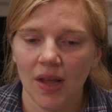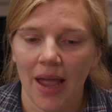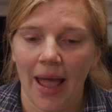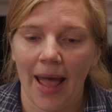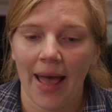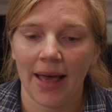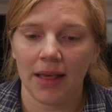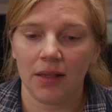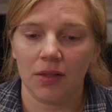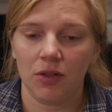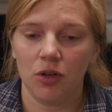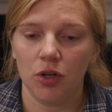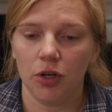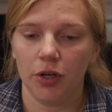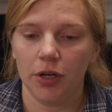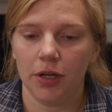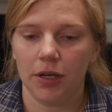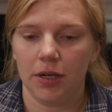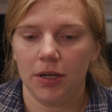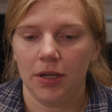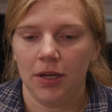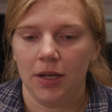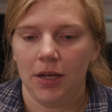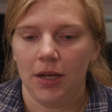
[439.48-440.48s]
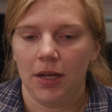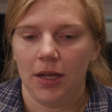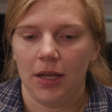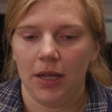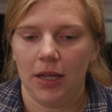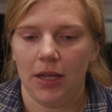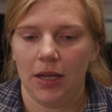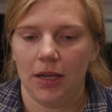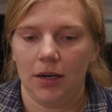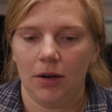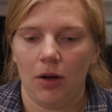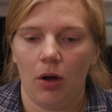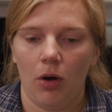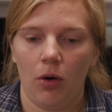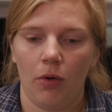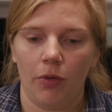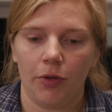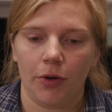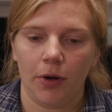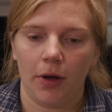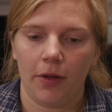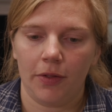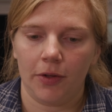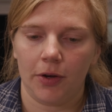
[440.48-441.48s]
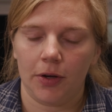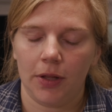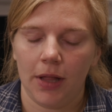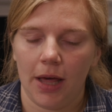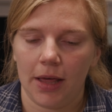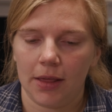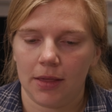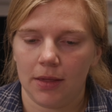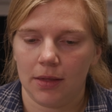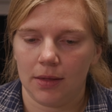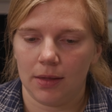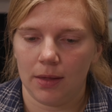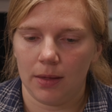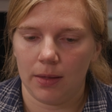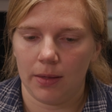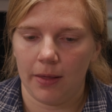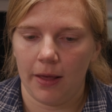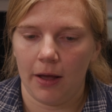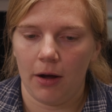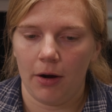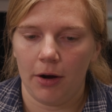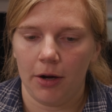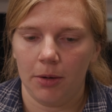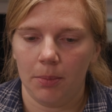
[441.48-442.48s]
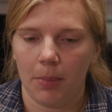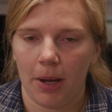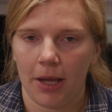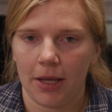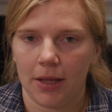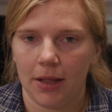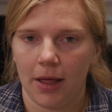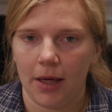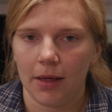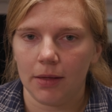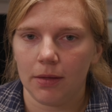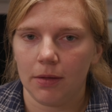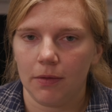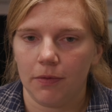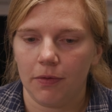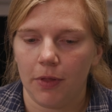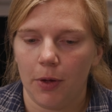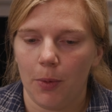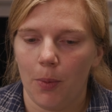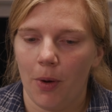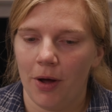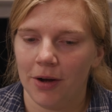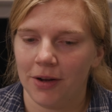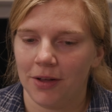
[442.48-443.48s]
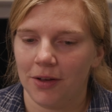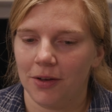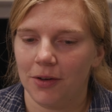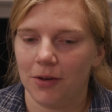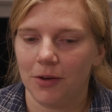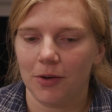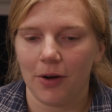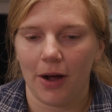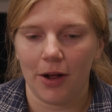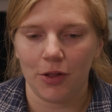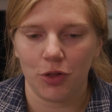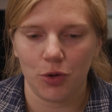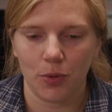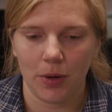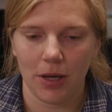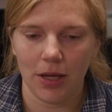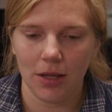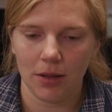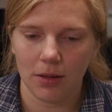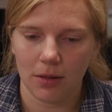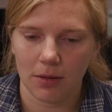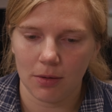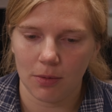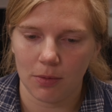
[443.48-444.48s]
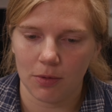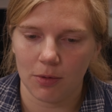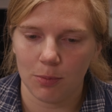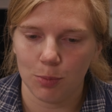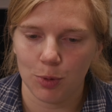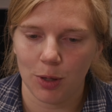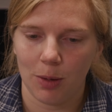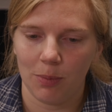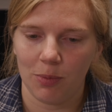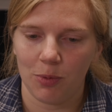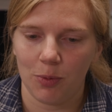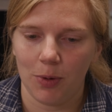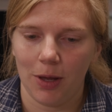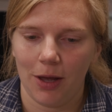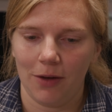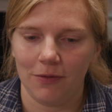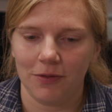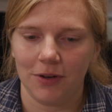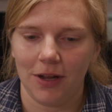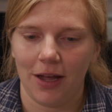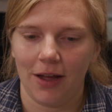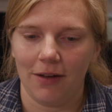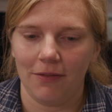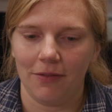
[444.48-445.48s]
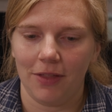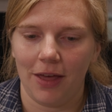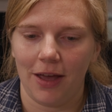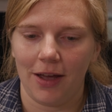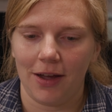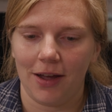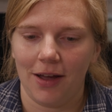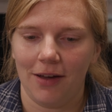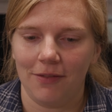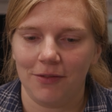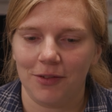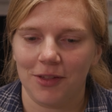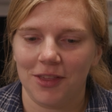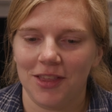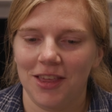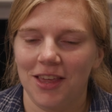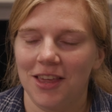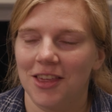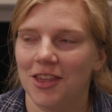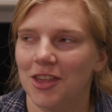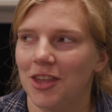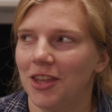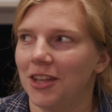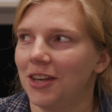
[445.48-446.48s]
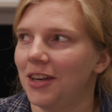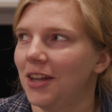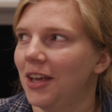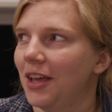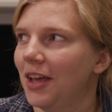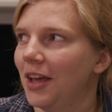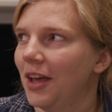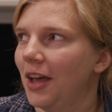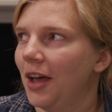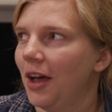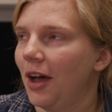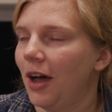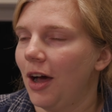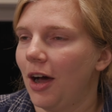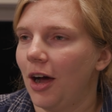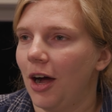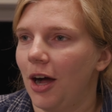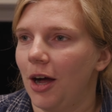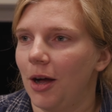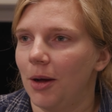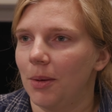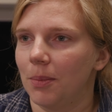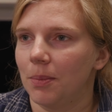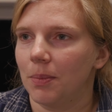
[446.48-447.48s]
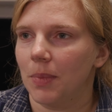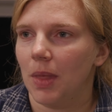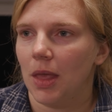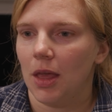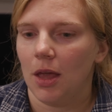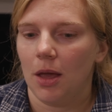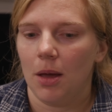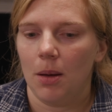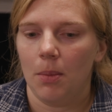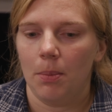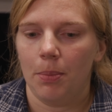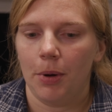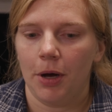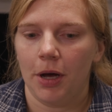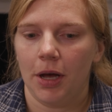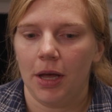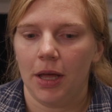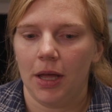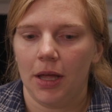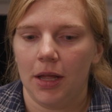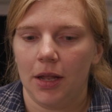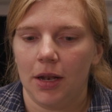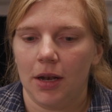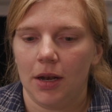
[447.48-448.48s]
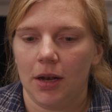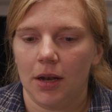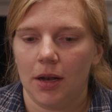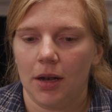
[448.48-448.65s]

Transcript: as good in all their other classes as they are in my class if they want to graduate. So sometimes we have to have that conversation. But